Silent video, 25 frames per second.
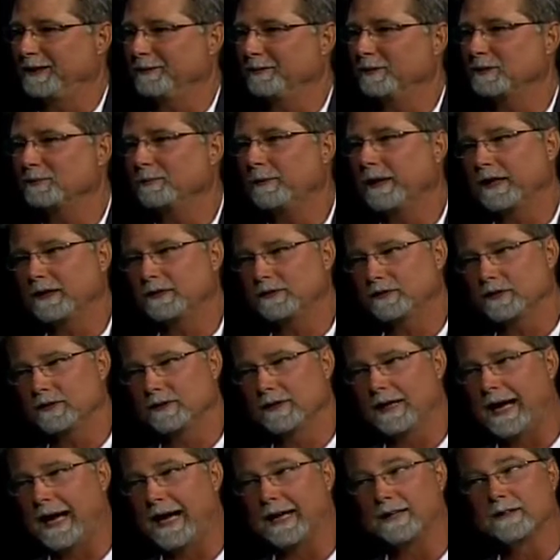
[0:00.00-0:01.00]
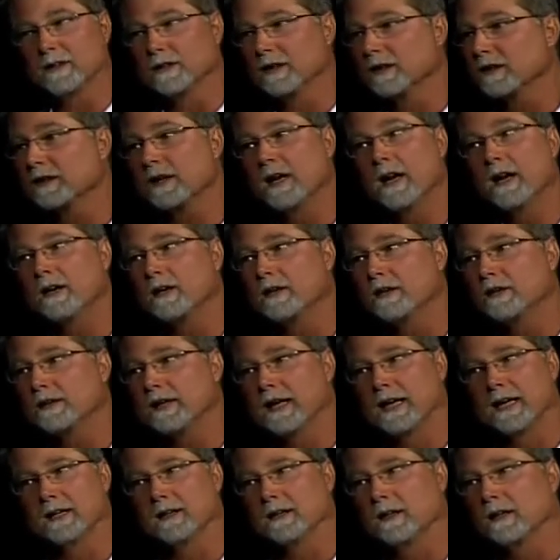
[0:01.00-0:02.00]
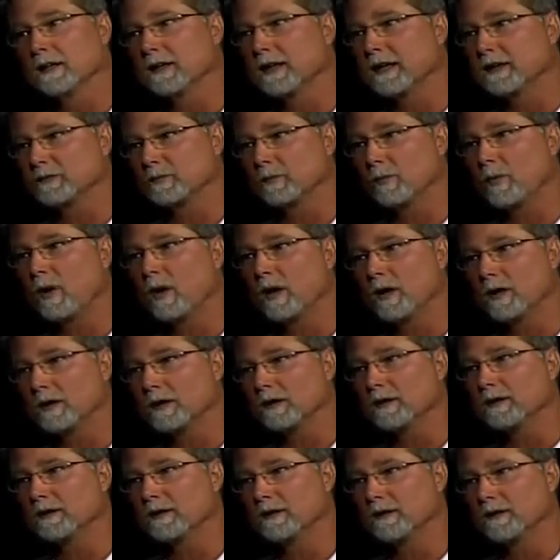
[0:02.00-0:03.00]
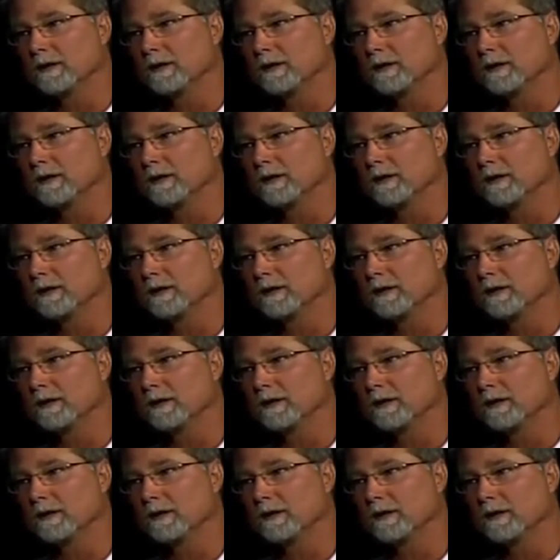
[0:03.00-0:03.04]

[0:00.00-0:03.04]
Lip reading: which makes it act a little younger, take a little less water,